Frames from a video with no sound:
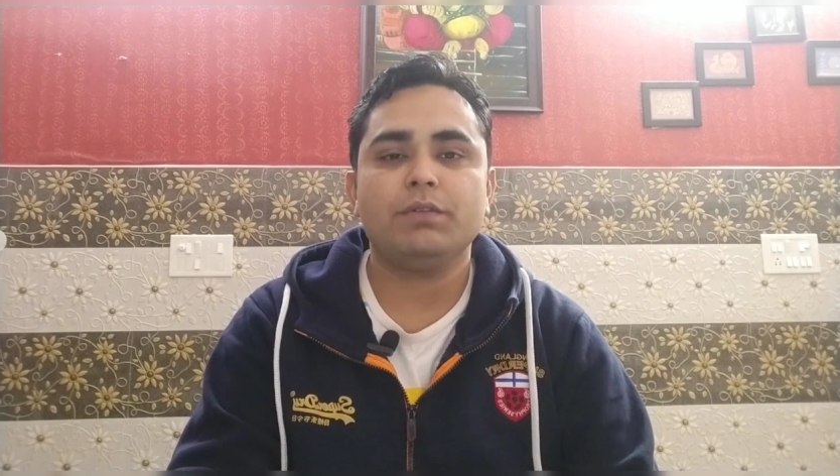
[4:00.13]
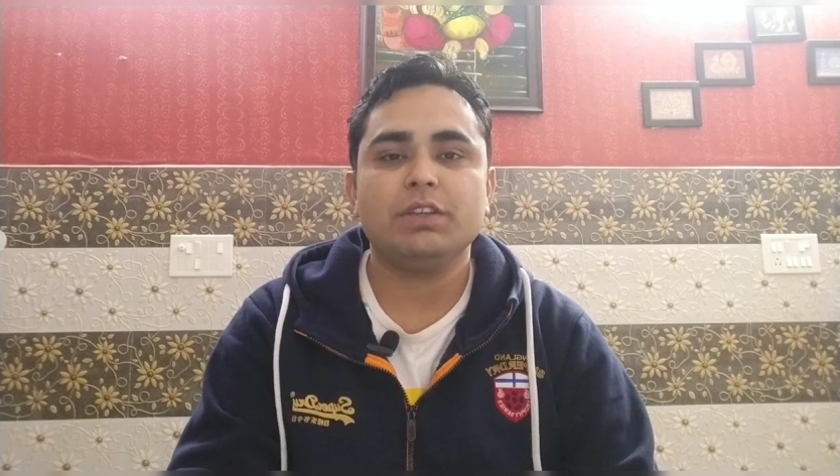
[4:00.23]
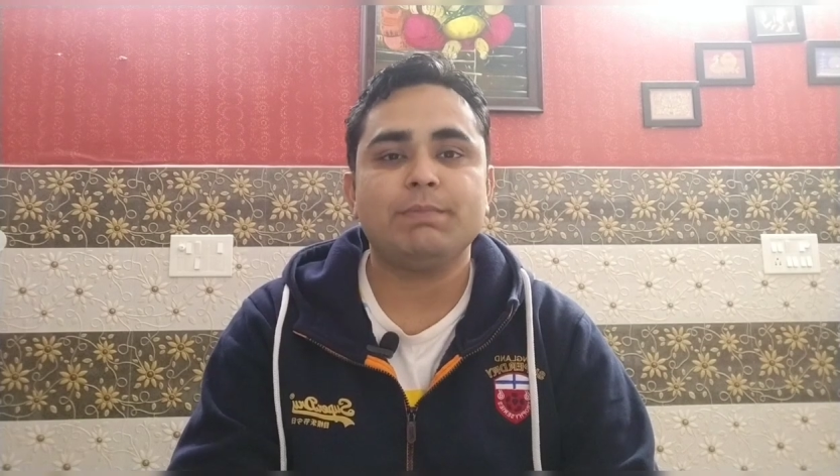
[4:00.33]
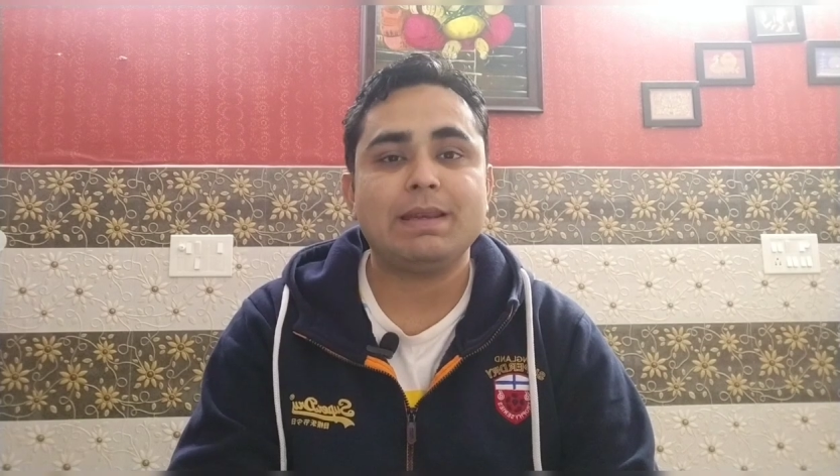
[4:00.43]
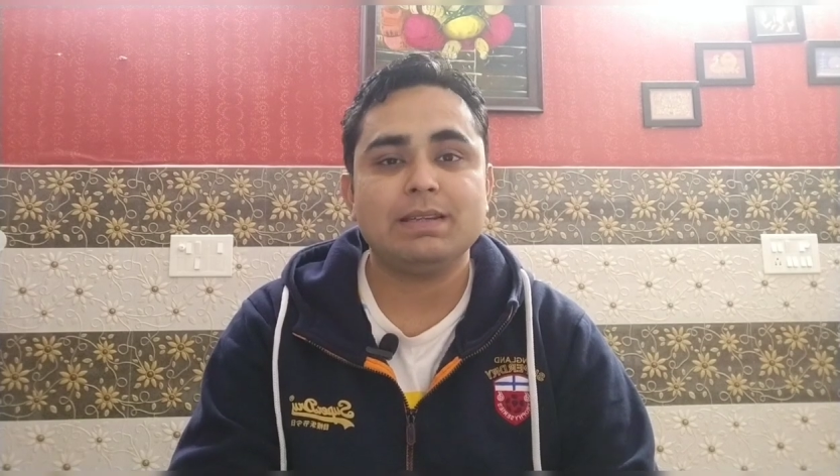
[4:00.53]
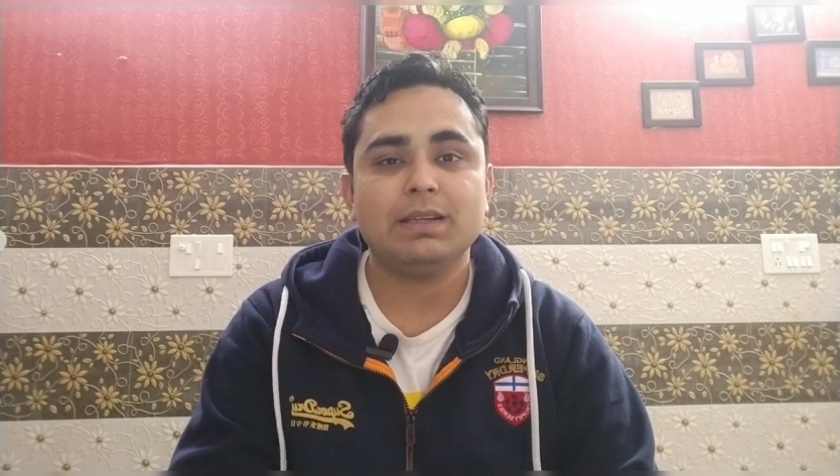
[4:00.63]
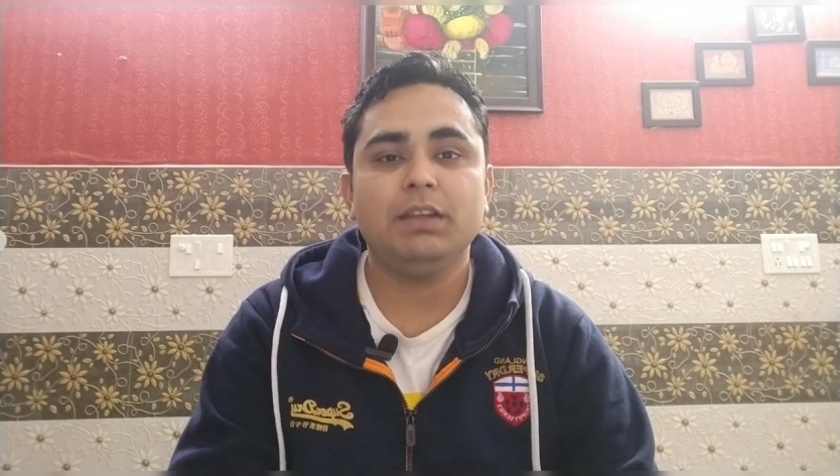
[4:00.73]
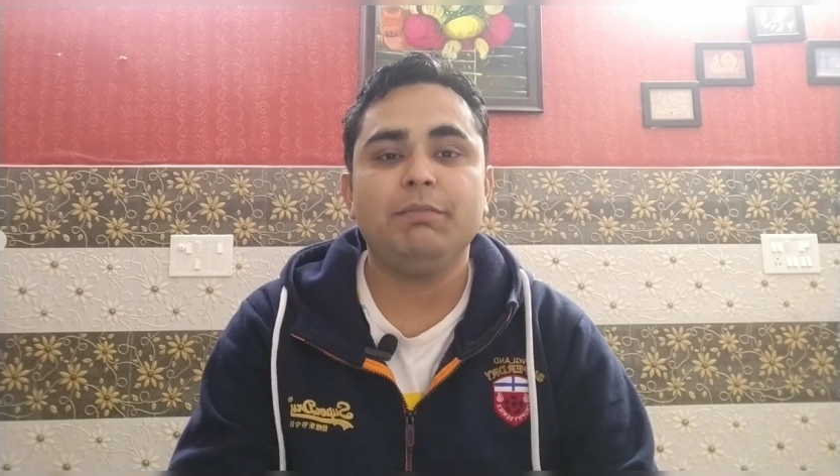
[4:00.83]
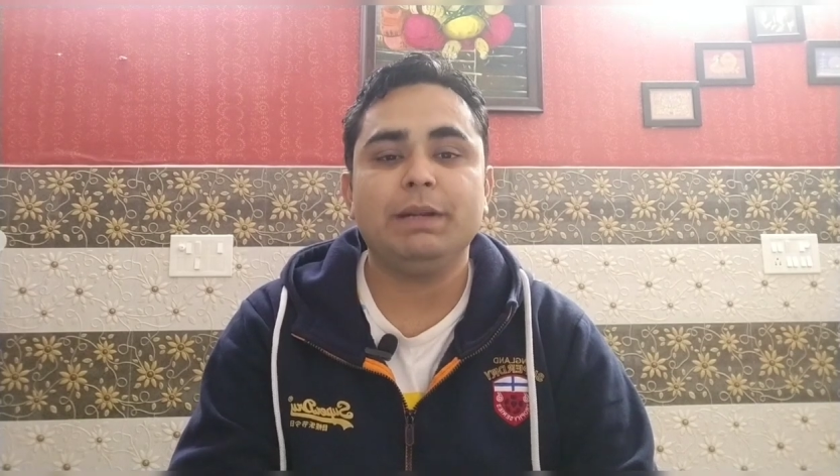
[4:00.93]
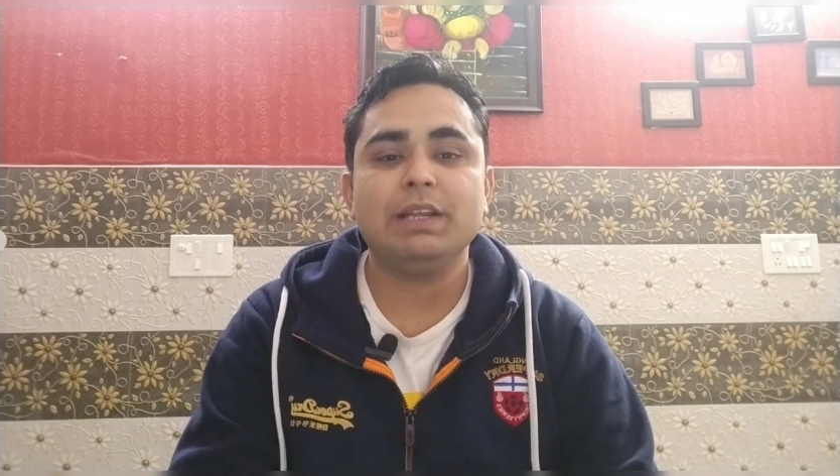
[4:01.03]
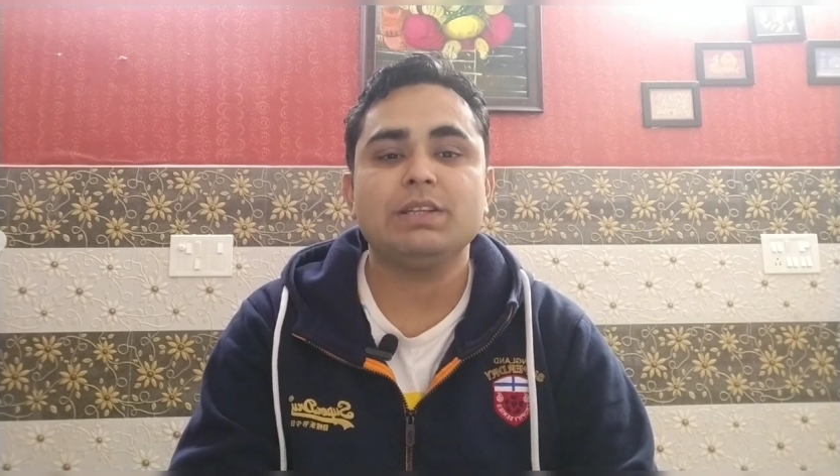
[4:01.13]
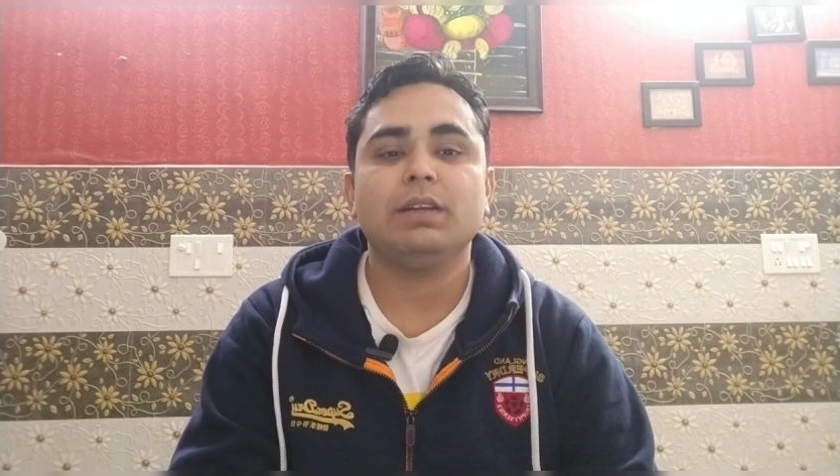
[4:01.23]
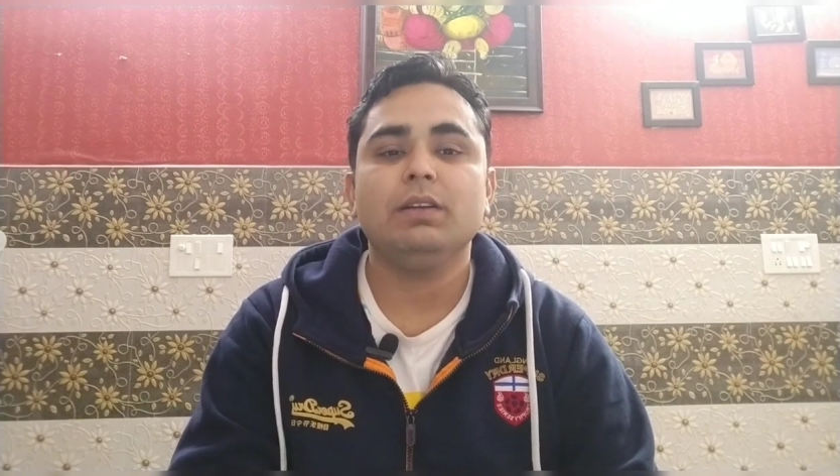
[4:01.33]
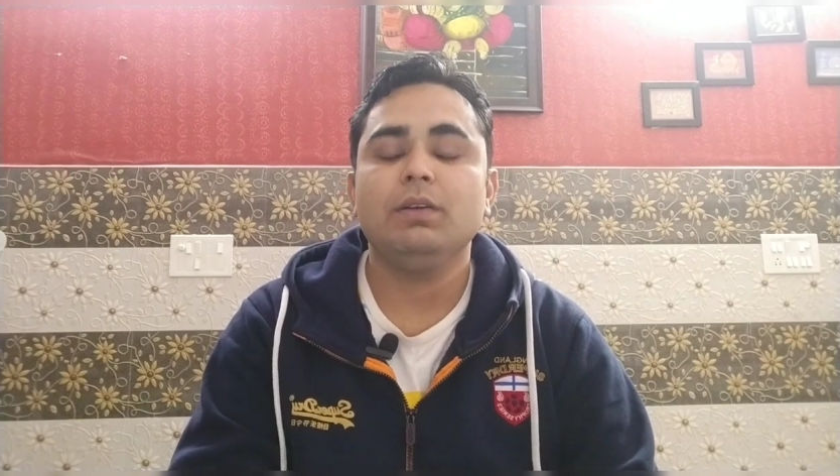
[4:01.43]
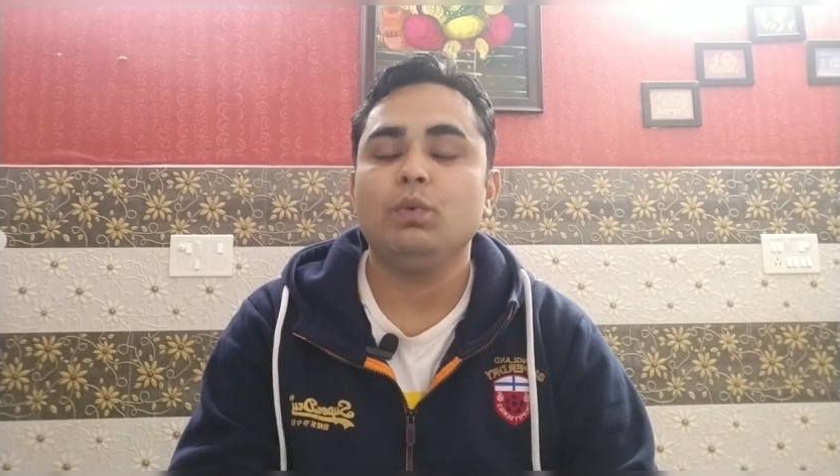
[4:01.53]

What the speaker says: the special leave petition